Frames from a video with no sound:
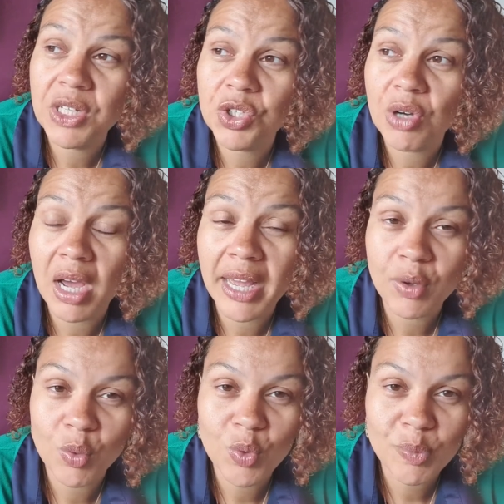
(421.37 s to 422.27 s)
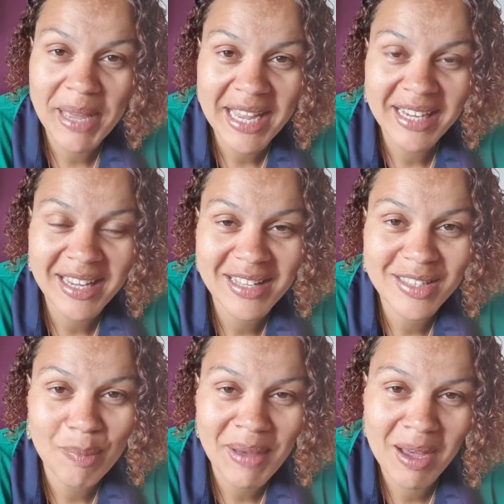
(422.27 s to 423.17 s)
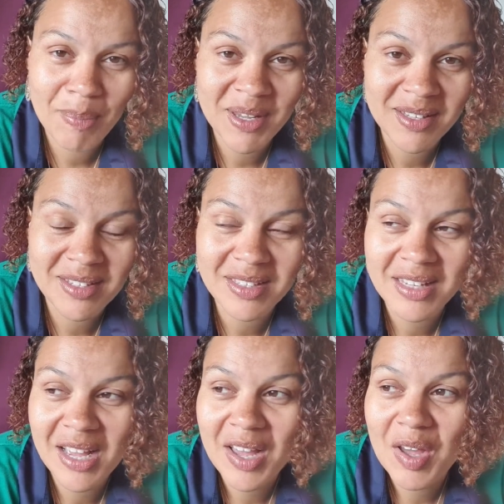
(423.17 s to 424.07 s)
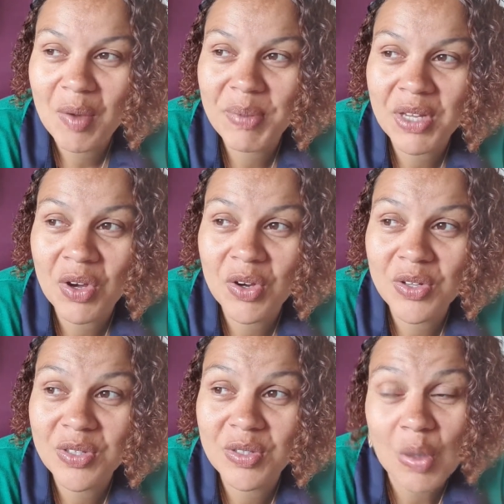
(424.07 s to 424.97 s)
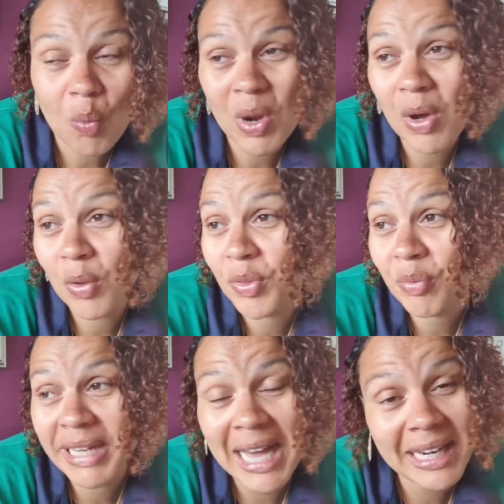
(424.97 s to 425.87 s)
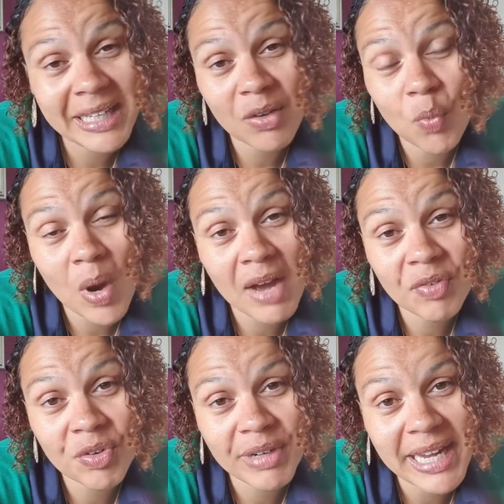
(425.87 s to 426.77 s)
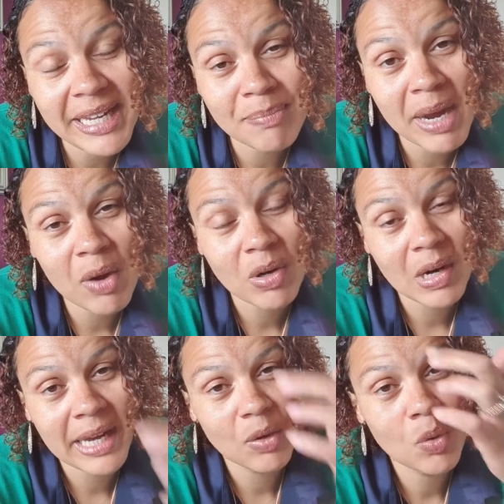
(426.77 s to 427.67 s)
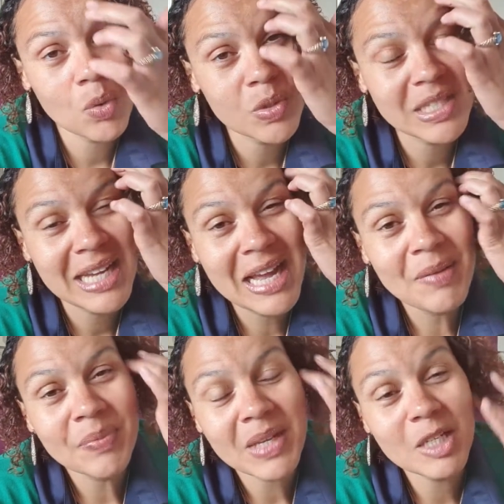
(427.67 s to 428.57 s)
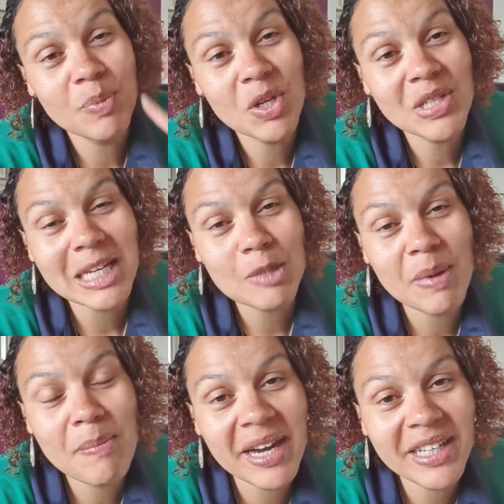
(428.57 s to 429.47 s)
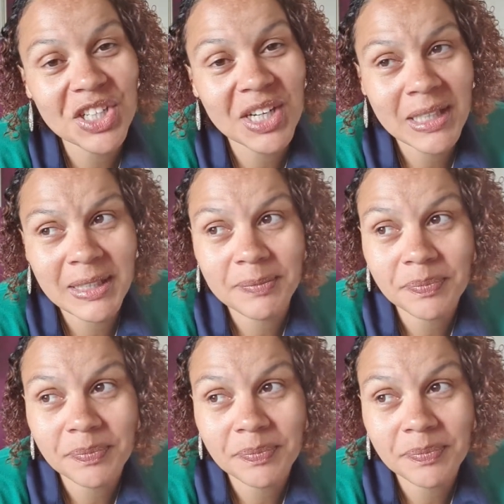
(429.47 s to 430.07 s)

July called Pain into Purpose. Because, well, the reality of why I've created my online course is because that's been my journey.